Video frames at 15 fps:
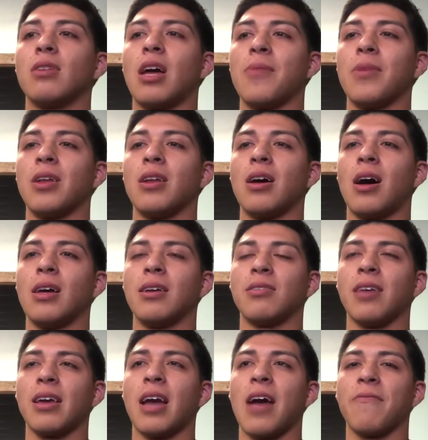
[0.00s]
I mean, uh,
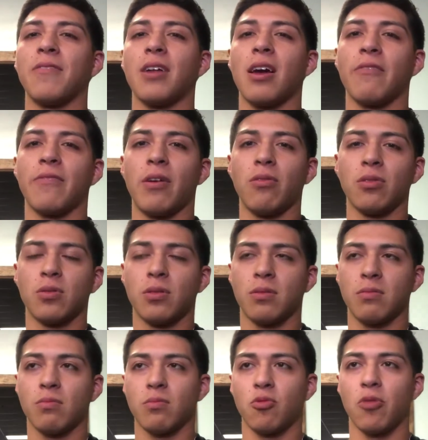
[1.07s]
it's like half and half. I
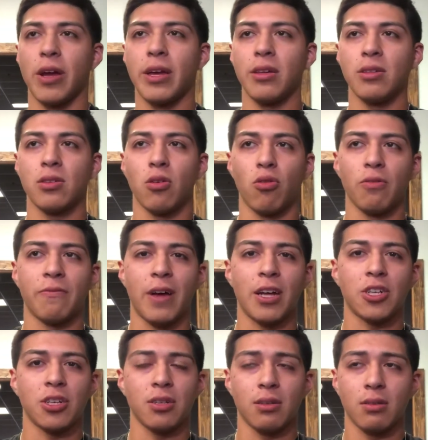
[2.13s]
was raised
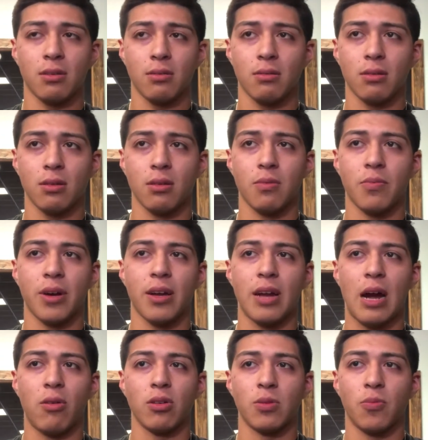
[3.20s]
old-fashioned, but
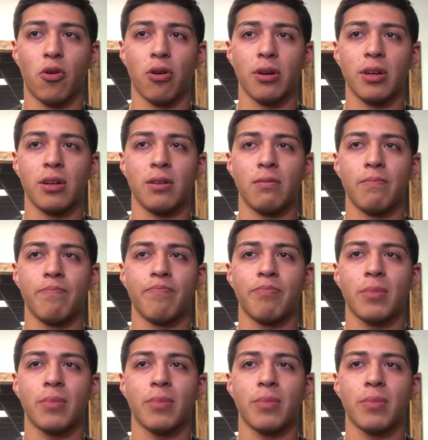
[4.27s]
I was born in.